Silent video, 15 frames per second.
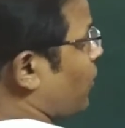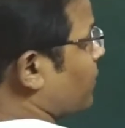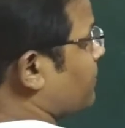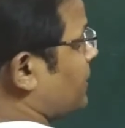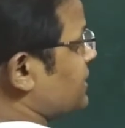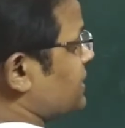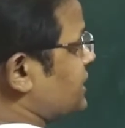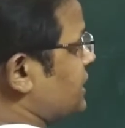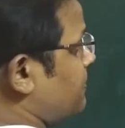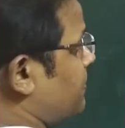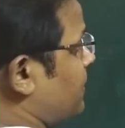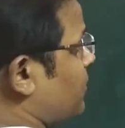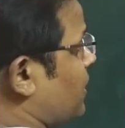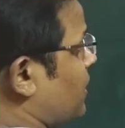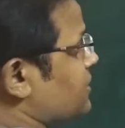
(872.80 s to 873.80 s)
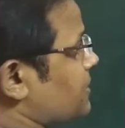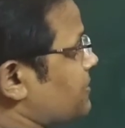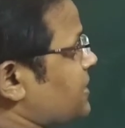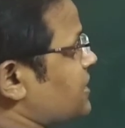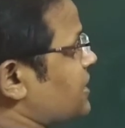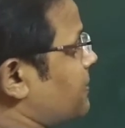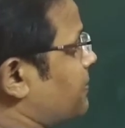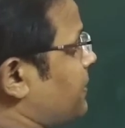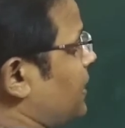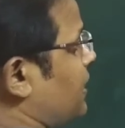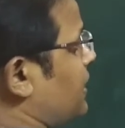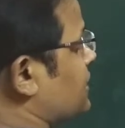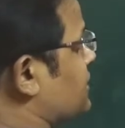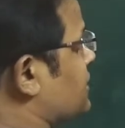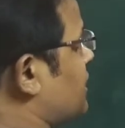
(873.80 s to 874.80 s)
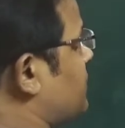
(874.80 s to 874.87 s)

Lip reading: 1 by CP, where is the CP?